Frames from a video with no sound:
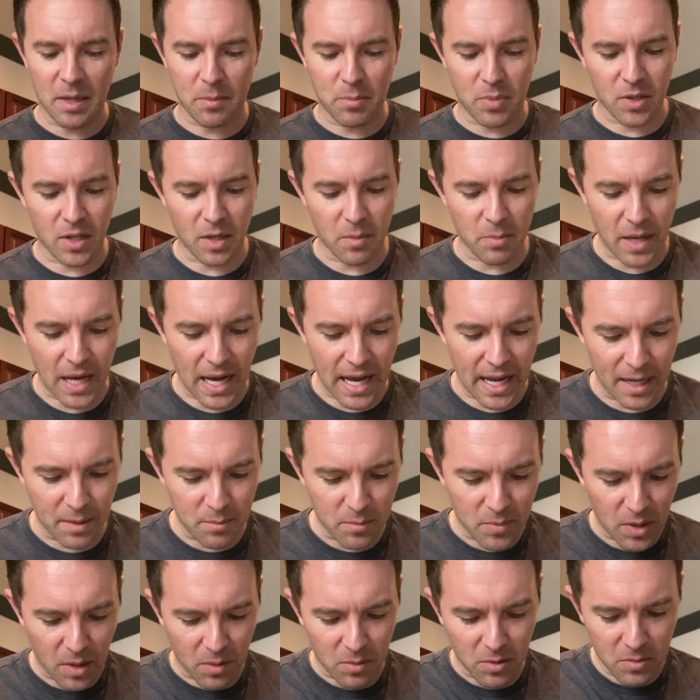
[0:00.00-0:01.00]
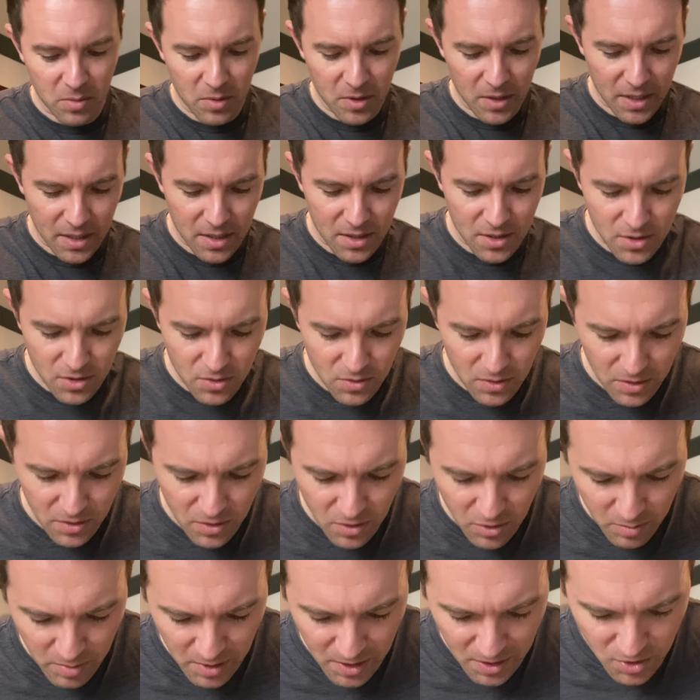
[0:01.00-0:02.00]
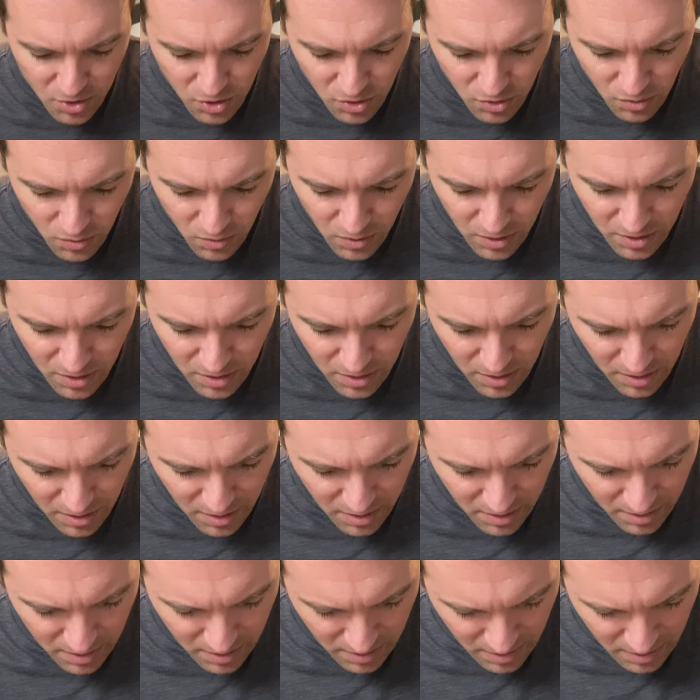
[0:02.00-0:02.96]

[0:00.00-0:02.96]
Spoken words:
to put up high, I'm probably going to do a little bit shorter.